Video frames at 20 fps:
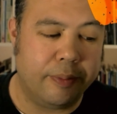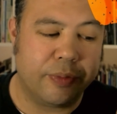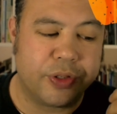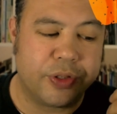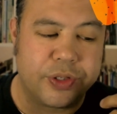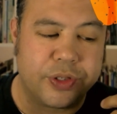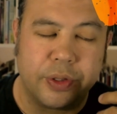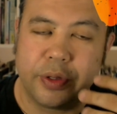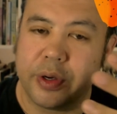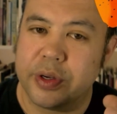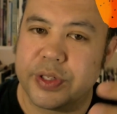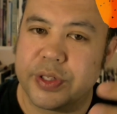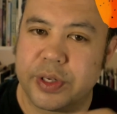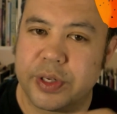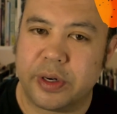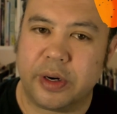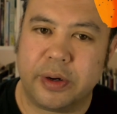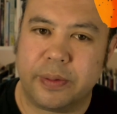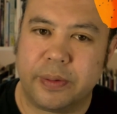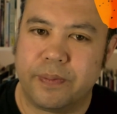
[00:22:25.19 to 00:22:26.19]
So there's
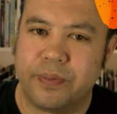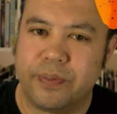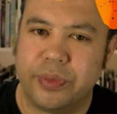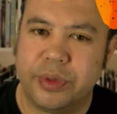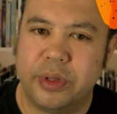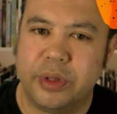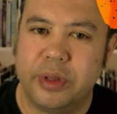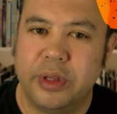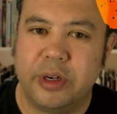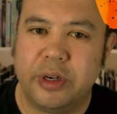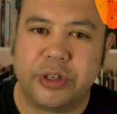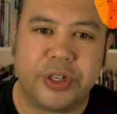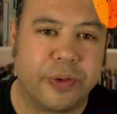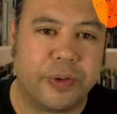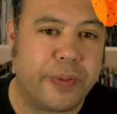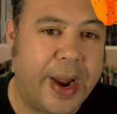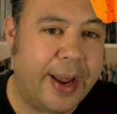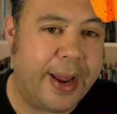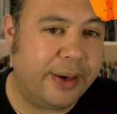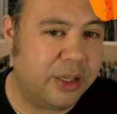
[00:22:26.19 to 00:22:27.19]
a
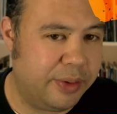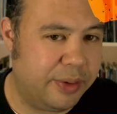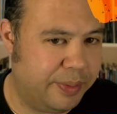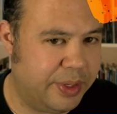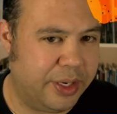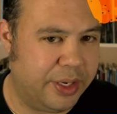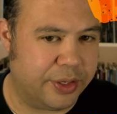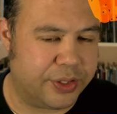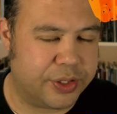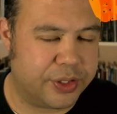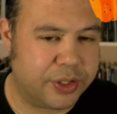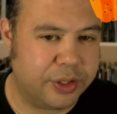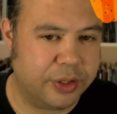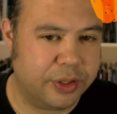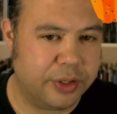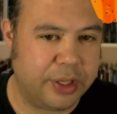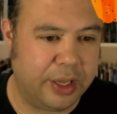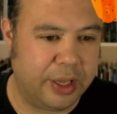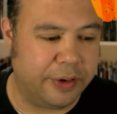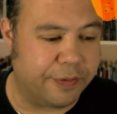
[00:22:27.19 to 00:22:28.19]
randomness
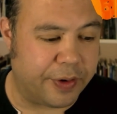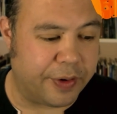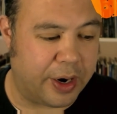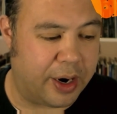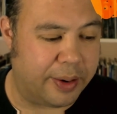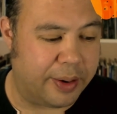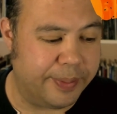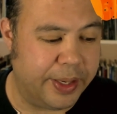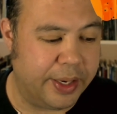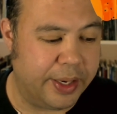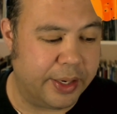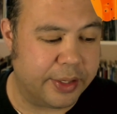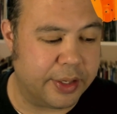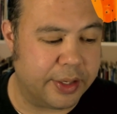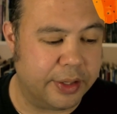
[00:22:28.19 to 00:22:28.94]
to the environment,